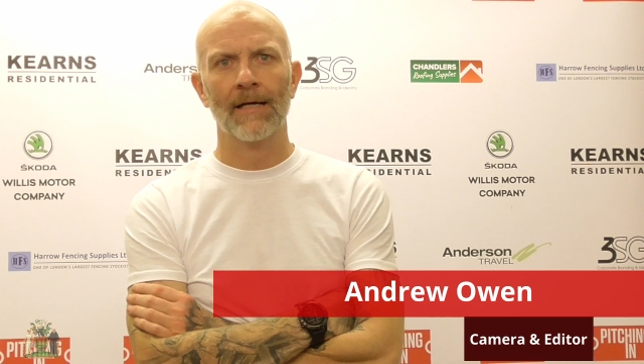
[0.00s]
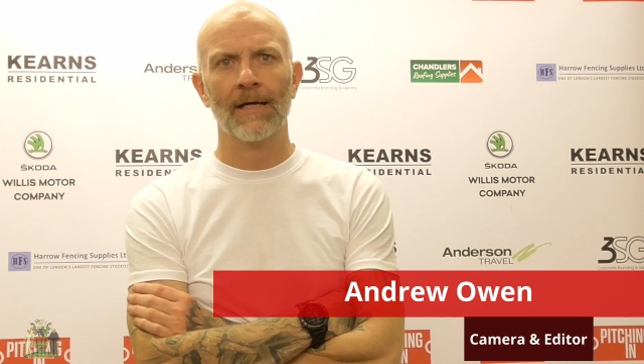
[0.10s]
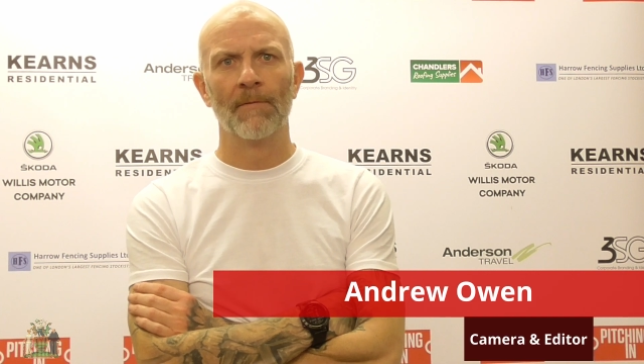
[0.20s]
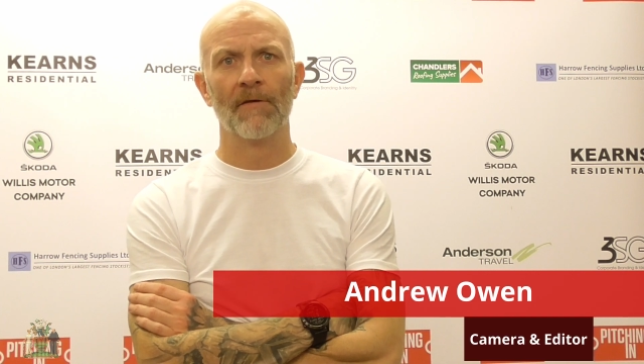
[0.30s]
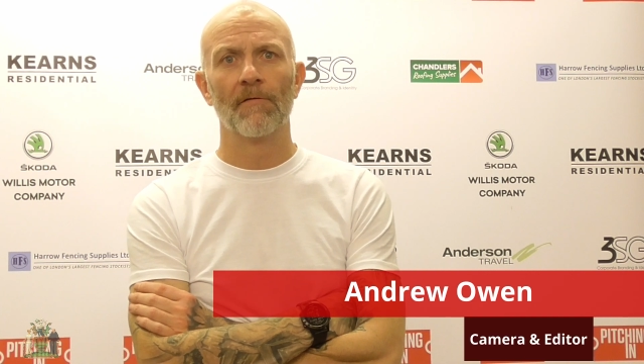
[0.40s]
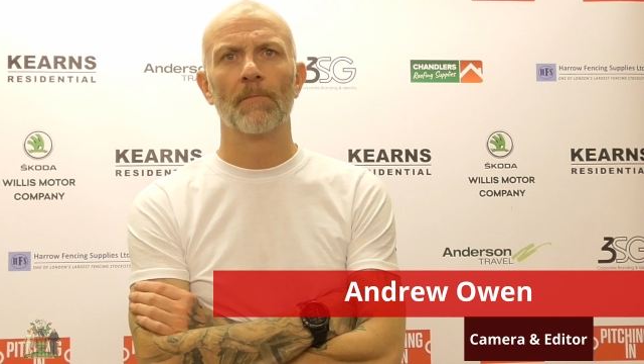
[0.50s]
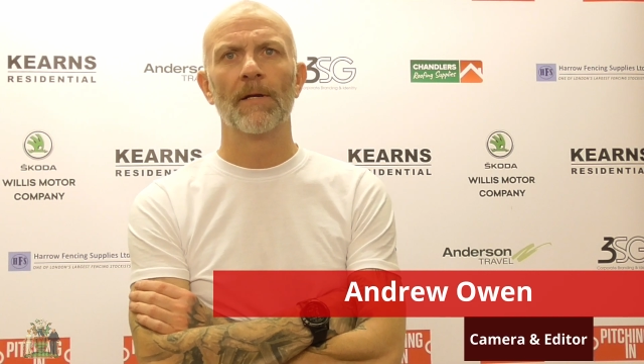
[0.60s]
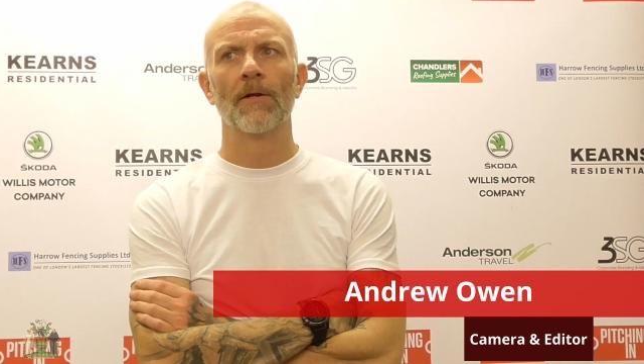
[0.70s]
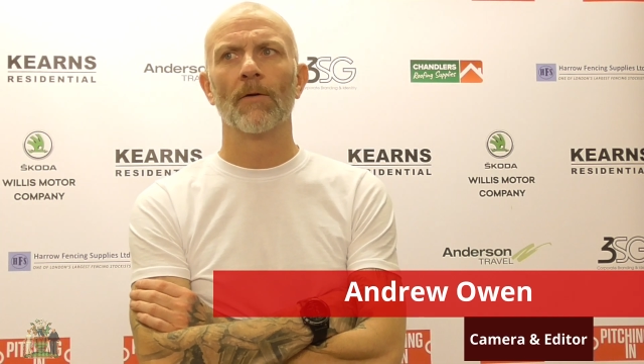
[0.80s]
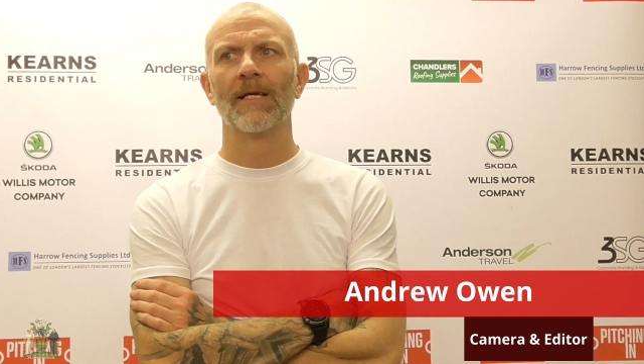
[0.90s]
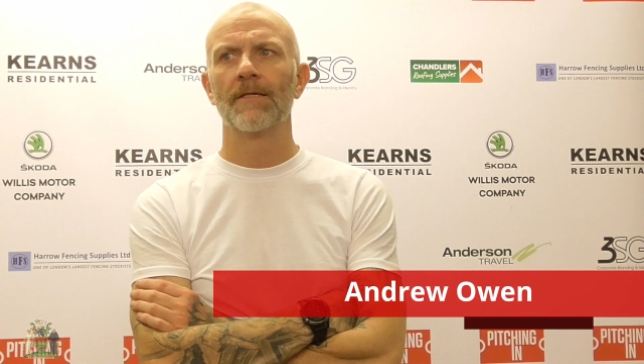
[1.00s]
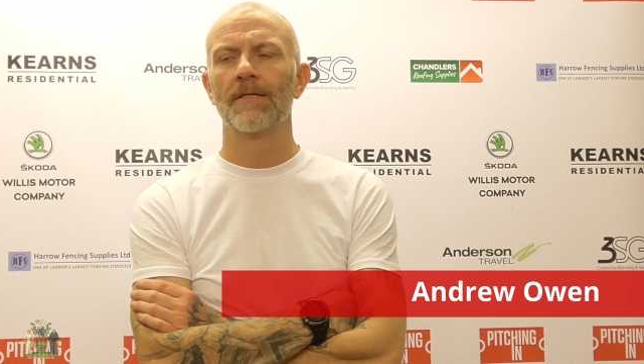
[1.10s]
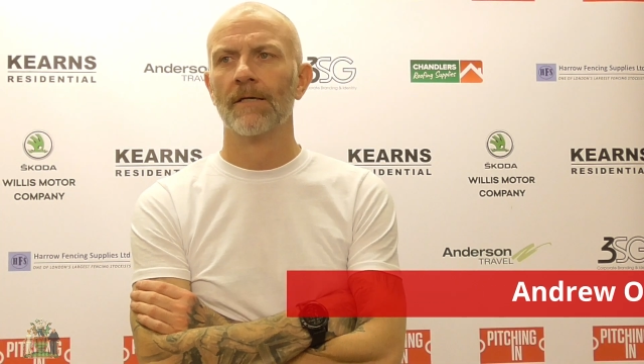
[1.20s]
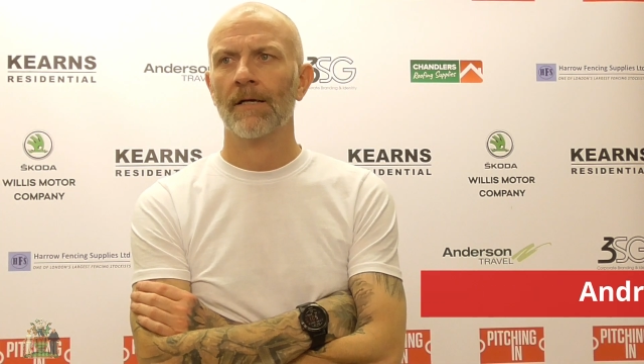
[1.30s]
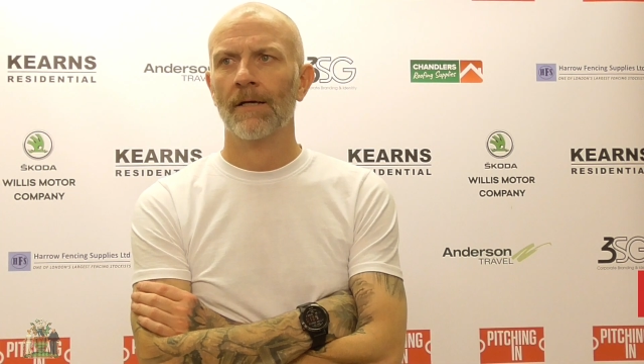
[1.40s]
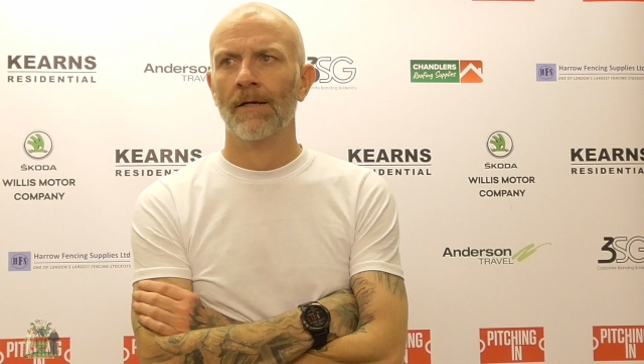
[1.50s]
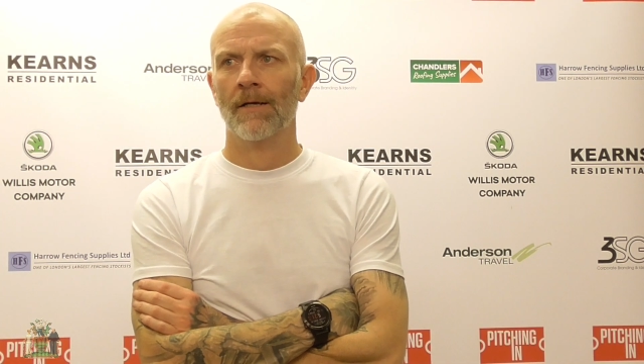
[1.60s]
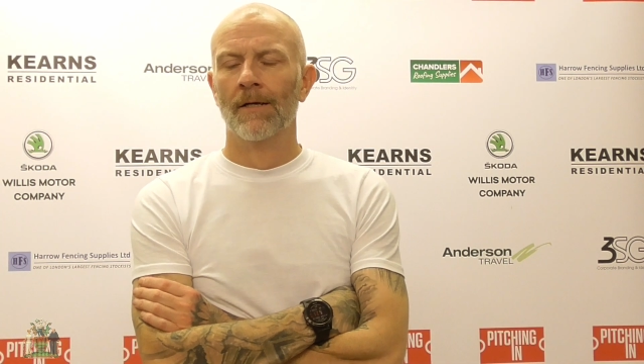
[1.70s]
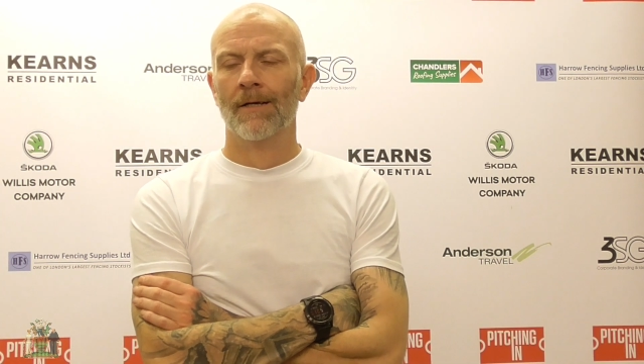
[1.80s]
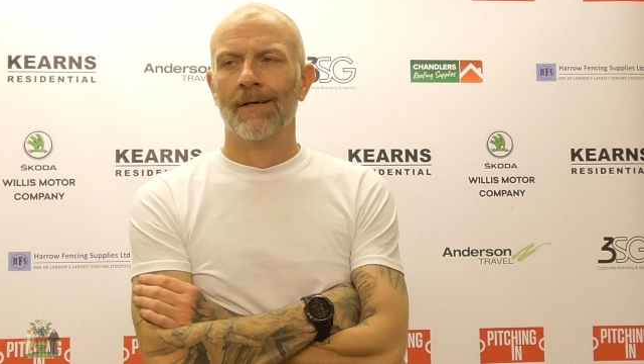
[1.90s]
and if I'm being honest,
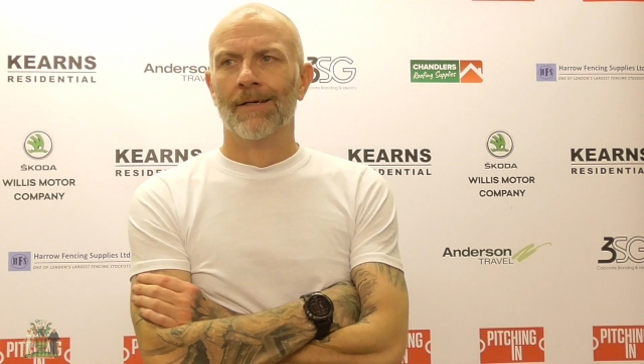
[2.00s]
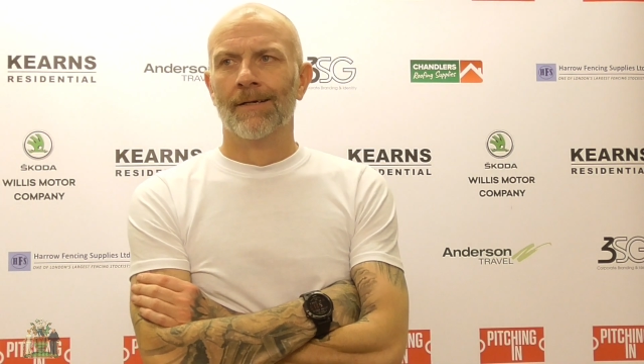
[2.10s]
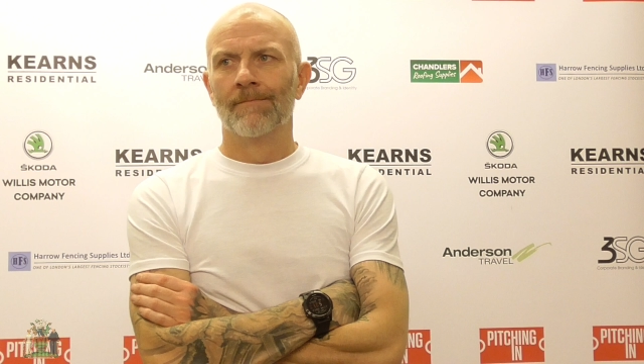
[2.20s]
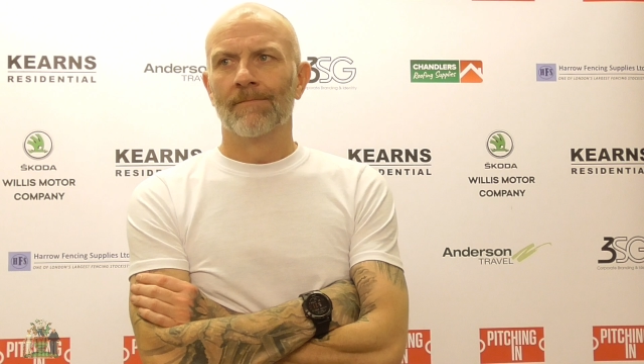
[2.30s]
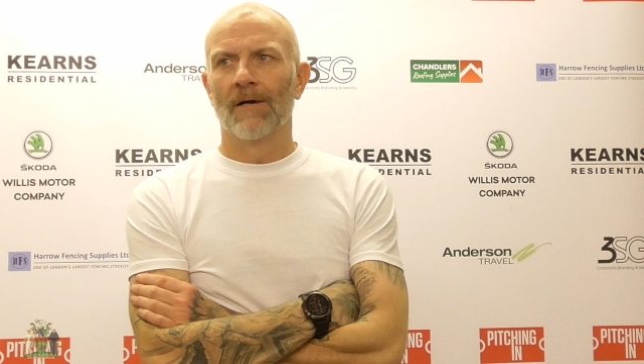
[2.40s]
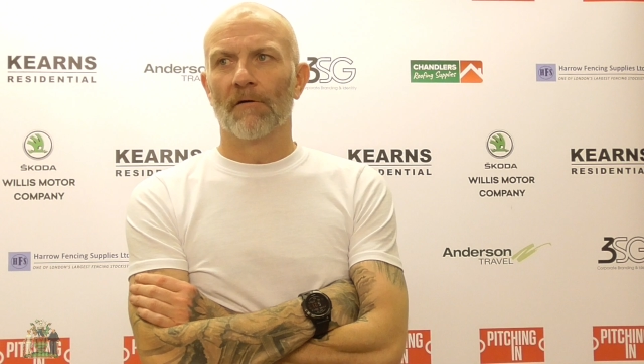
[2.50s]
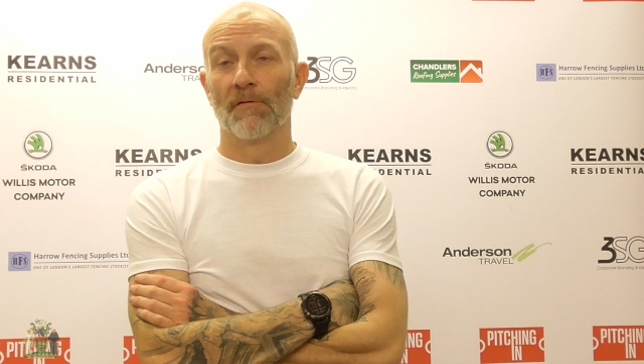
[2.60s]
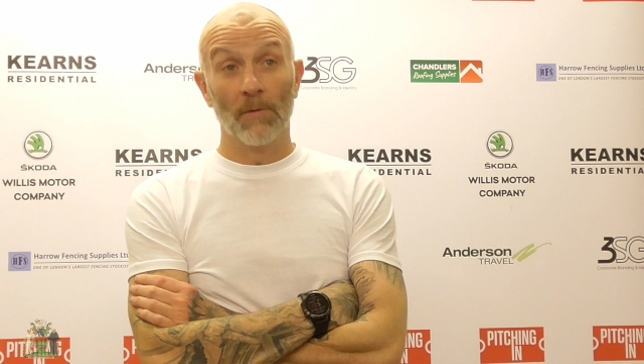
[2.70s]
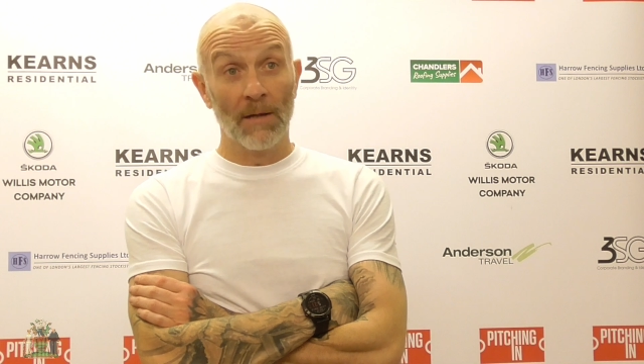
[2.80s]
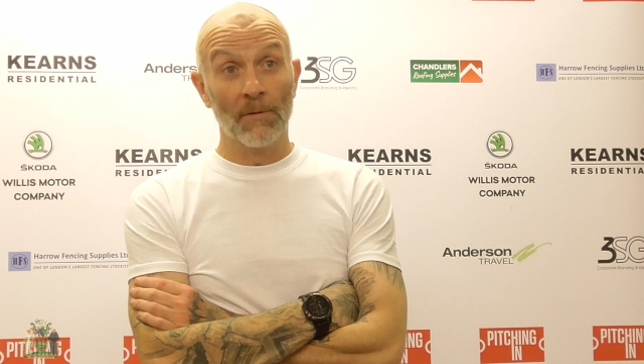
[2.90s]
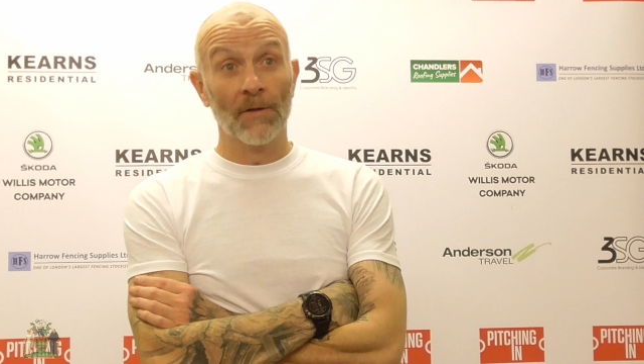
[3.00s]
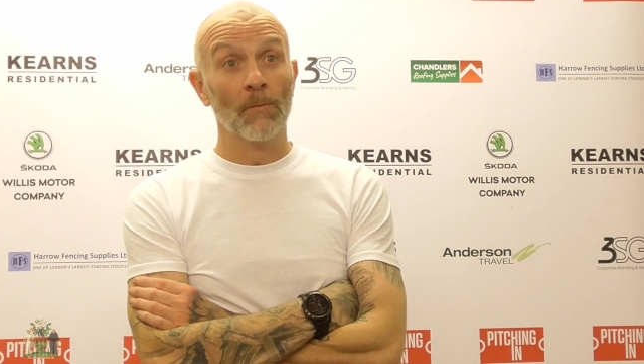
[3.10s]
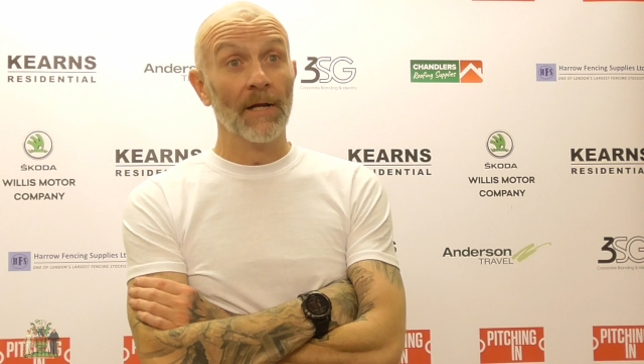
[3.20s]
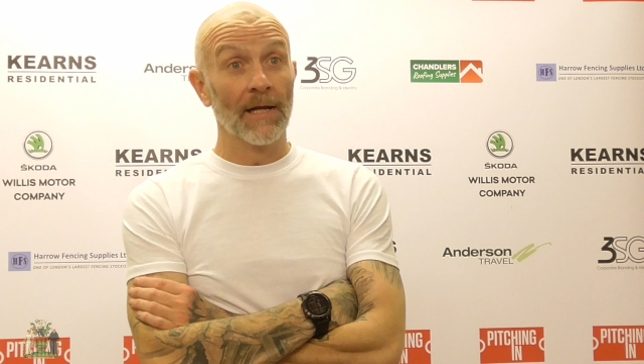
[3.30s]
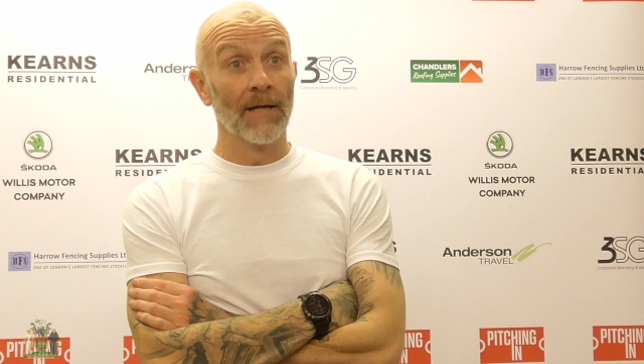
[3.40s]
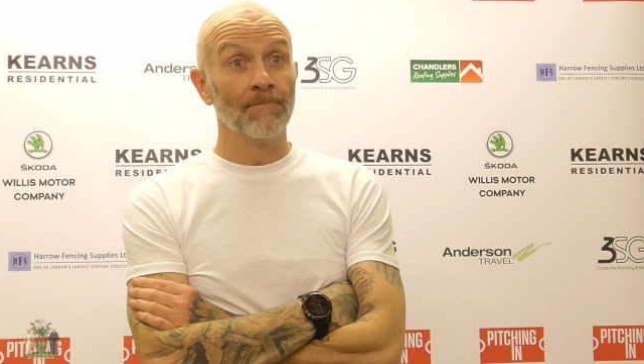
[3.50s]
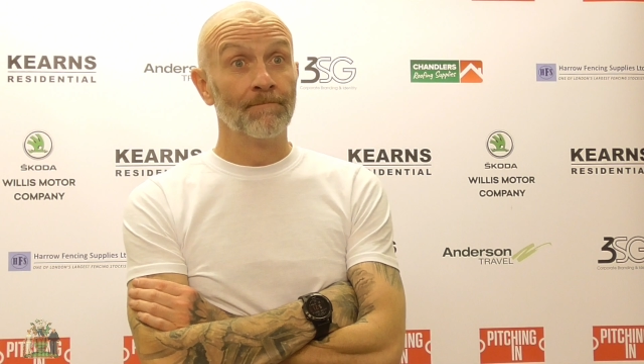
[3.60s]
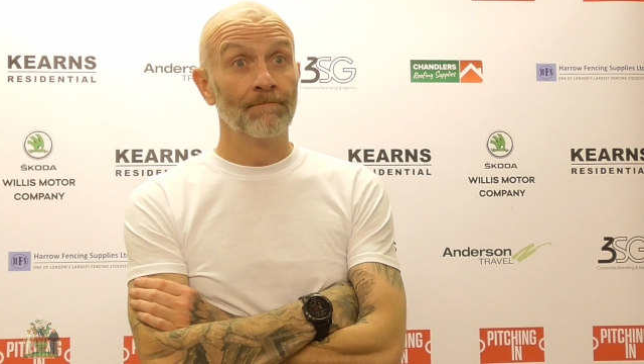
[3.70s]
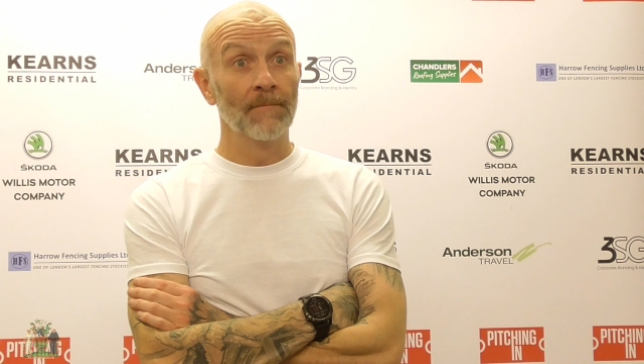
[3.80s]
I thought they were going to win the game.